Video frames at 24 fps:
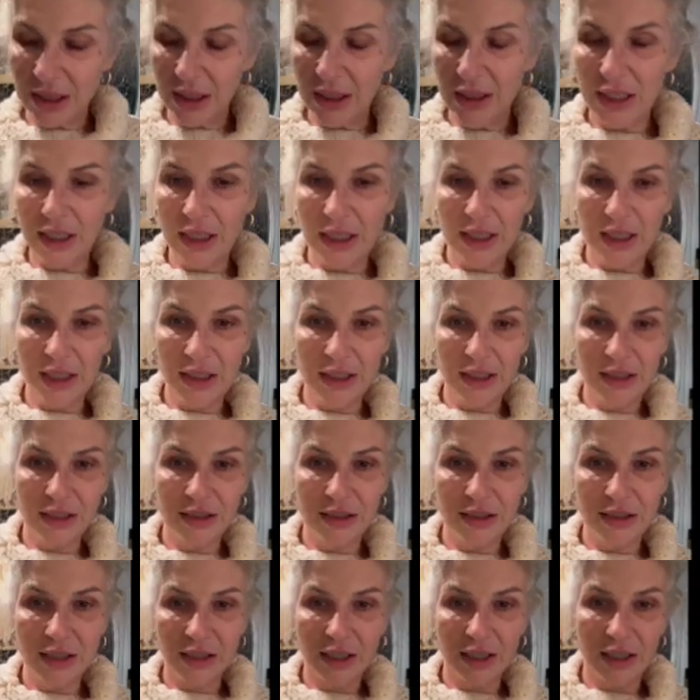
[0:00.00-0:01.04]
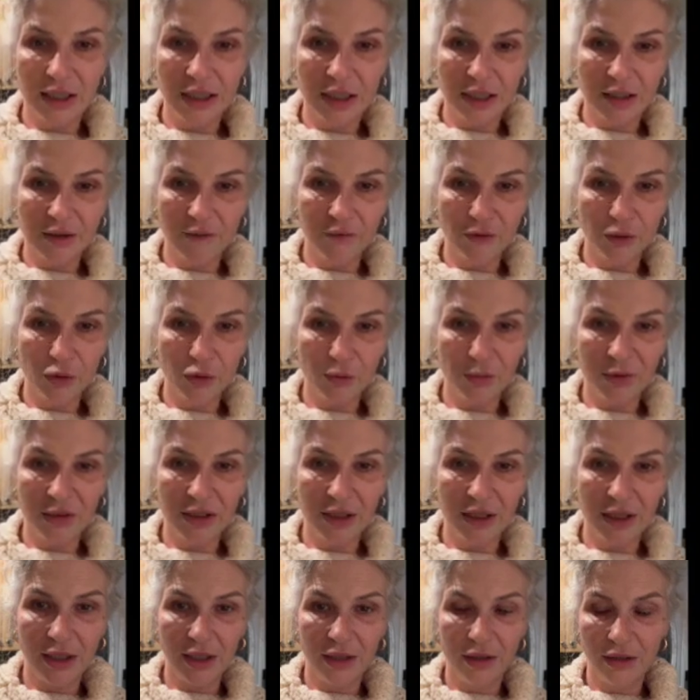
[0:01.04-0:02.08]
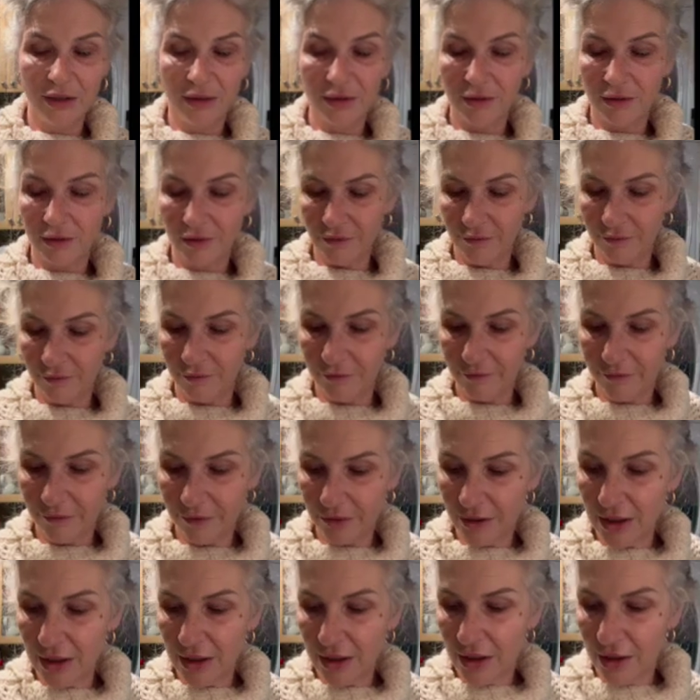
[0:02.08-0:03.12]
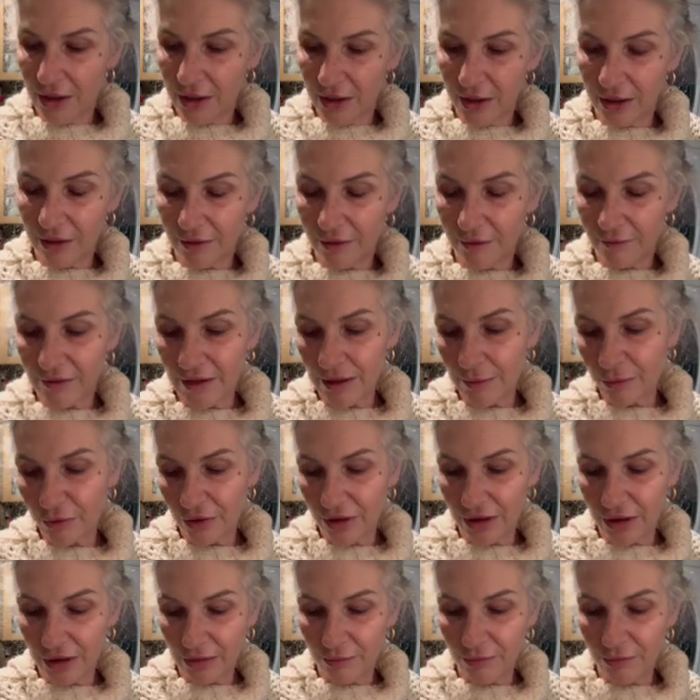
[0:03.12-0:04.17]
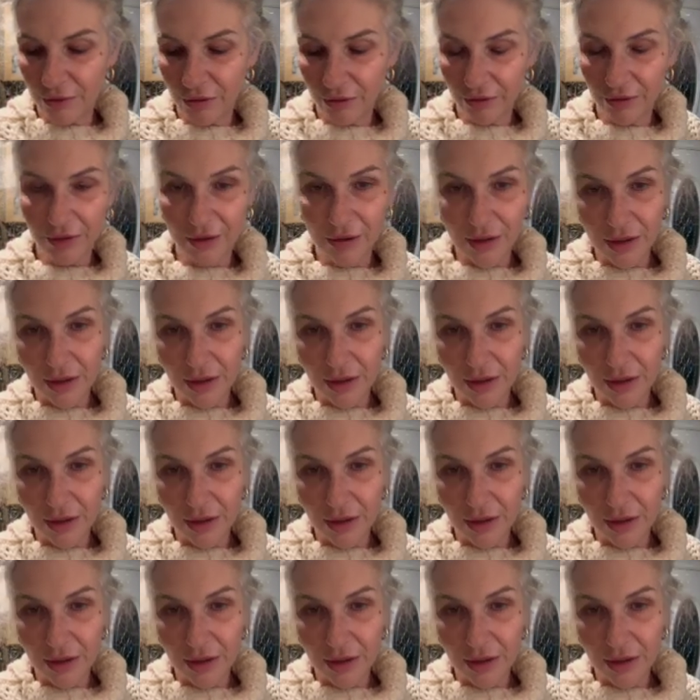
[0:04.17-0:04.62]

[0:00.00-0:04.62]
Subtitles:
And I have an open can of evaporated milk.